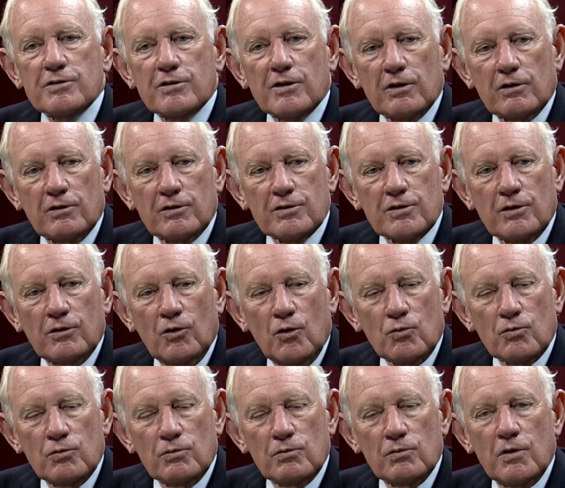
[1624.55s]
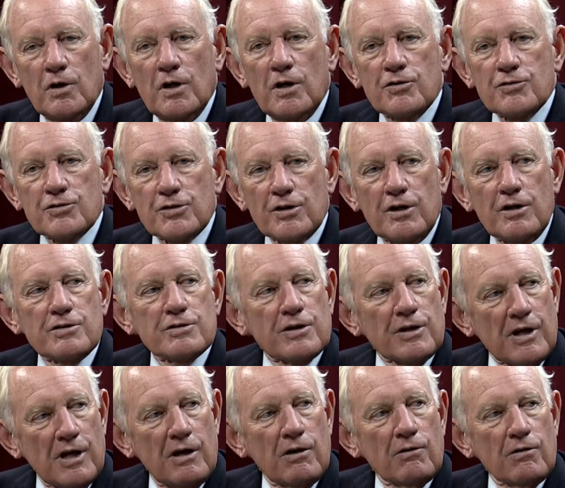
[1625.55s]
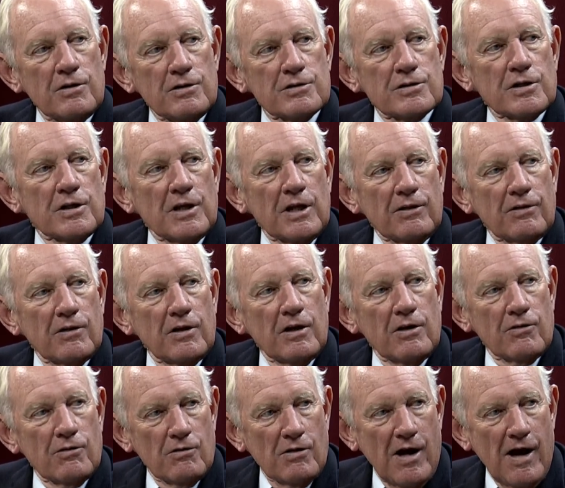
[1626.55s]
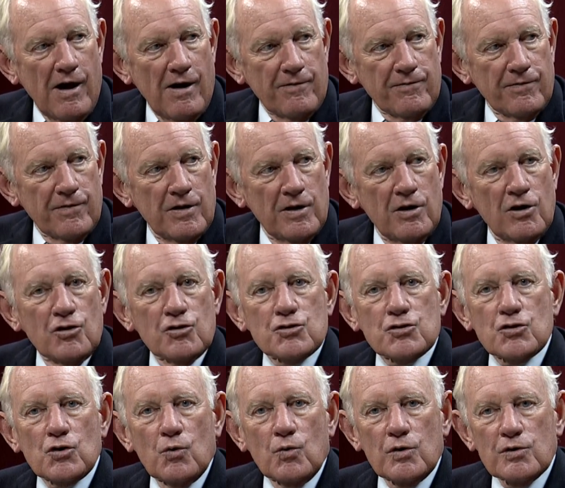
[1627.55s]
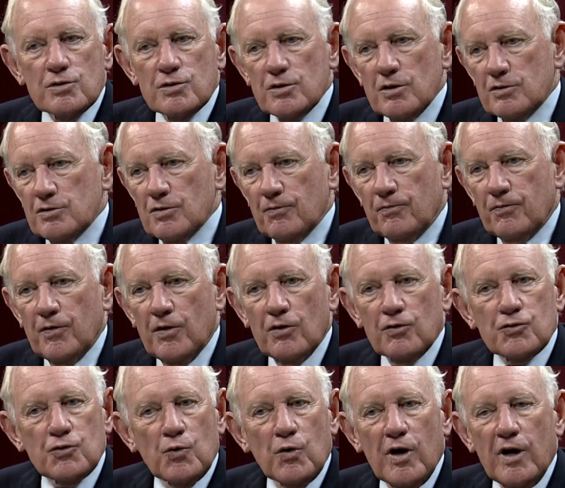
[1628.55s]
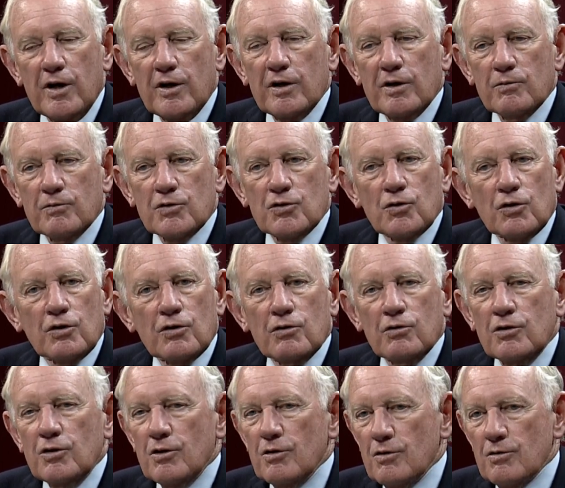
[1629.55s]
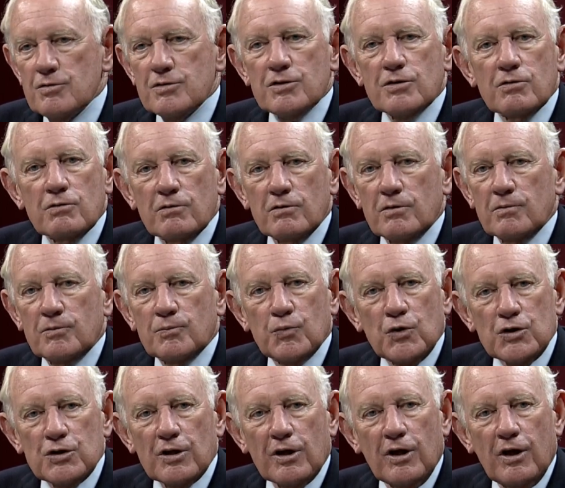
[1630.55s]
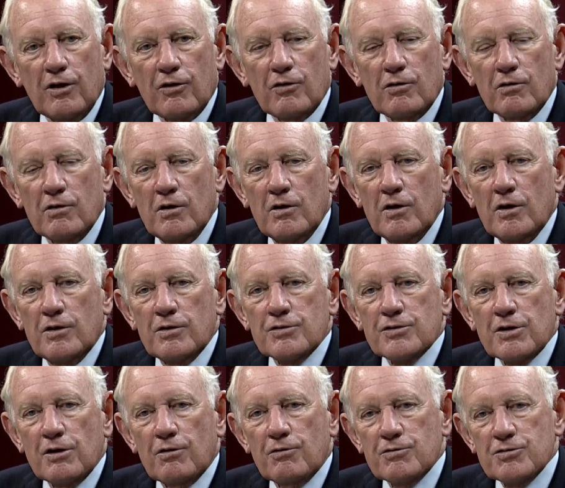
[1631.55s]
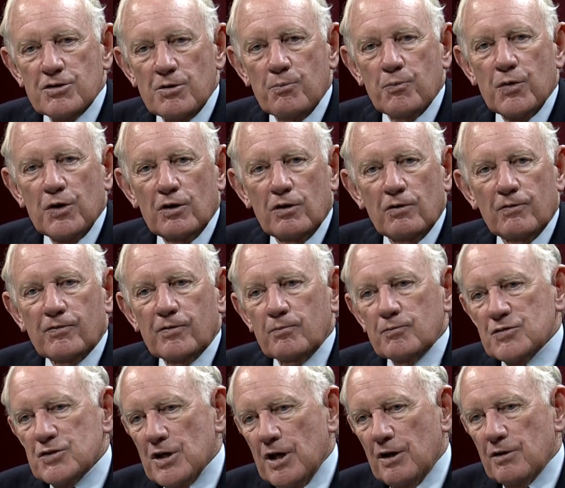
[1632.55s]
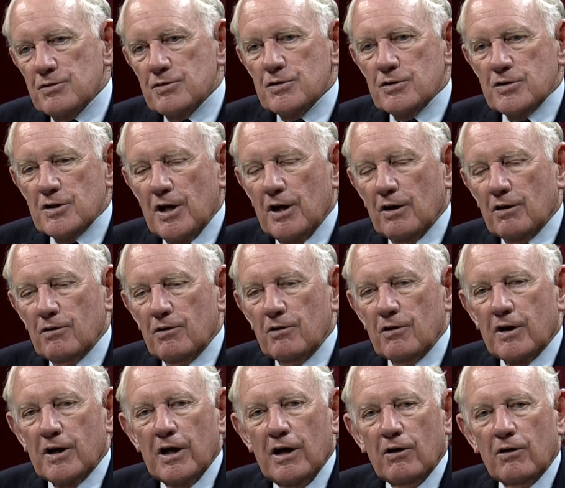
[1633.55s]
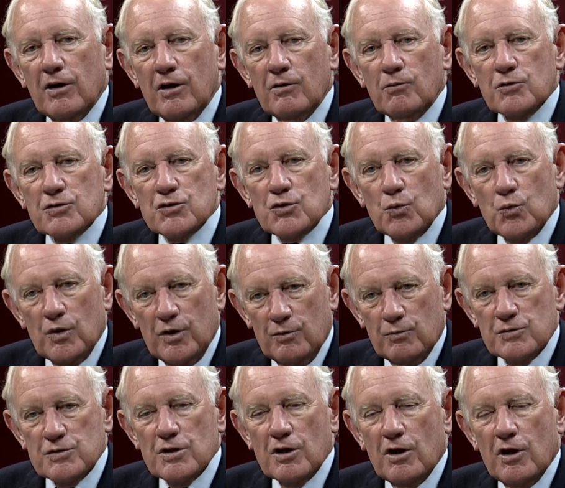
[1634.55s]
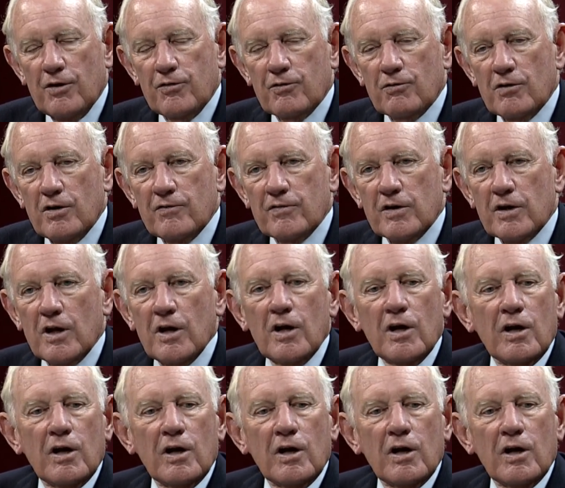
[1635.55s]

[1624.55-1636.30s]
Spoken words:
The local cities and counties get the other half. So it's a fair trade. It took years to put together. Senator Jim Bell from Santa Clara County was the one that was the author of it.